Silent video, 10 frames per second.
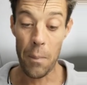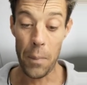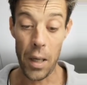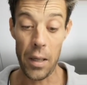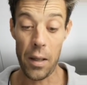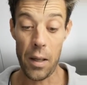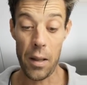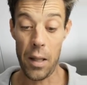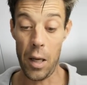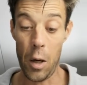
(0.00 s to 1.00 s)
but
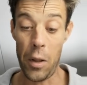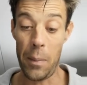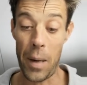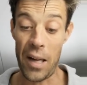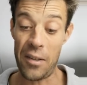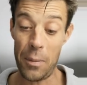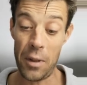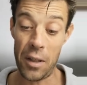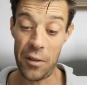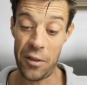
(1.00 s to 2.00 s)
the only
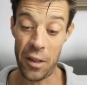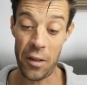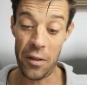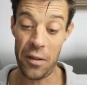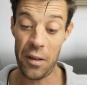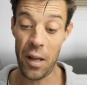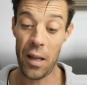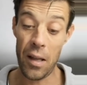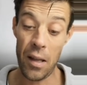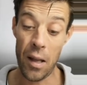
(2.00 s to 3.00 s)
possible concerns
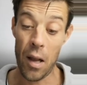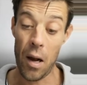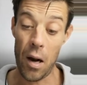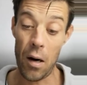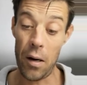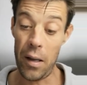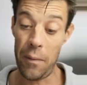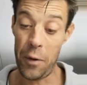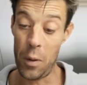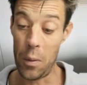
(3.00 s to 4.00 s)
are
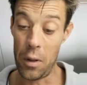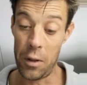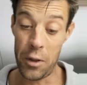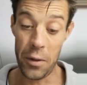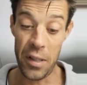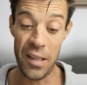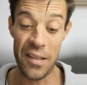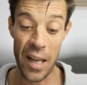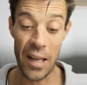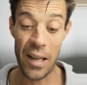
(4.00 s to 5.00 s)
if you were to
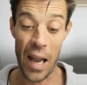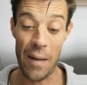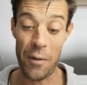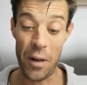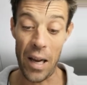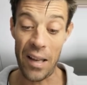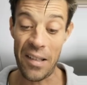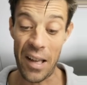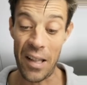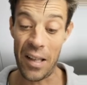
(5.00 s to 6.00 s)
descend after
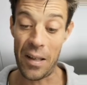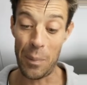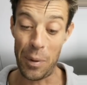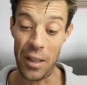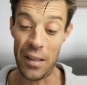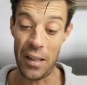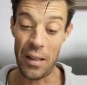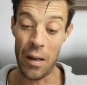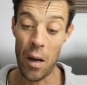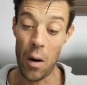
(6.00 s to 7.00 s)
exhaling
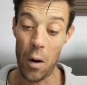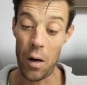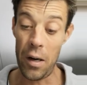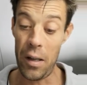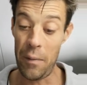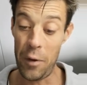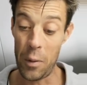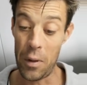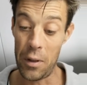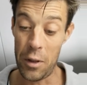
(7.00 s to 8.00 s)
completely, or if
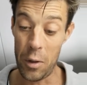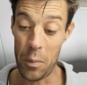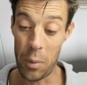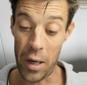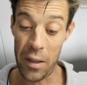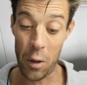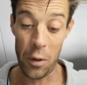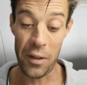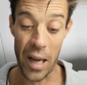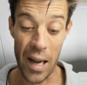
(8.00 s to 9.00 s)
you were to breath
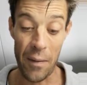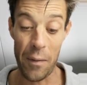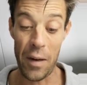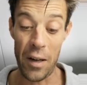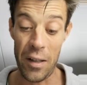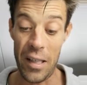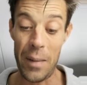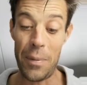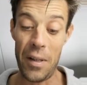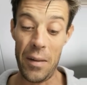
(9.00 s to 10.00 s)
hold dive very
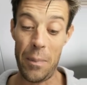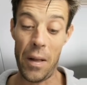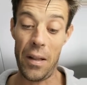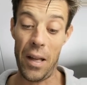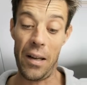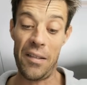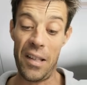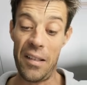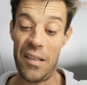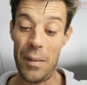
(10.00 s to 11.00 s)
deeply, like
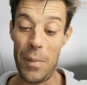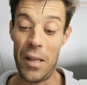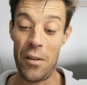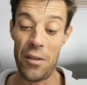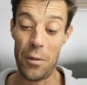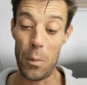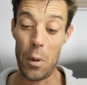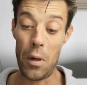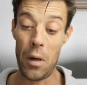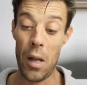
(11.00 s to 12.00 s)
60 meters or
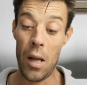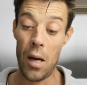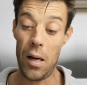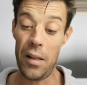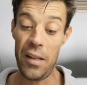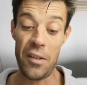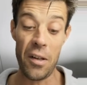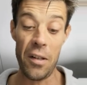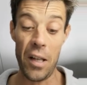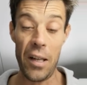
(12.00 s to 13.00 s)
more. These
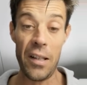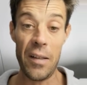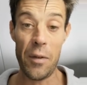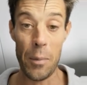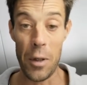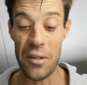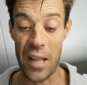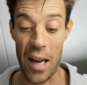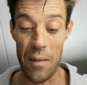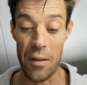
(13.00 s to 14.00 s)
are unlikely for most
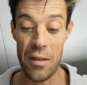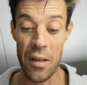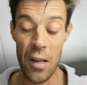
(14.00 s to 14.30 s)
divers.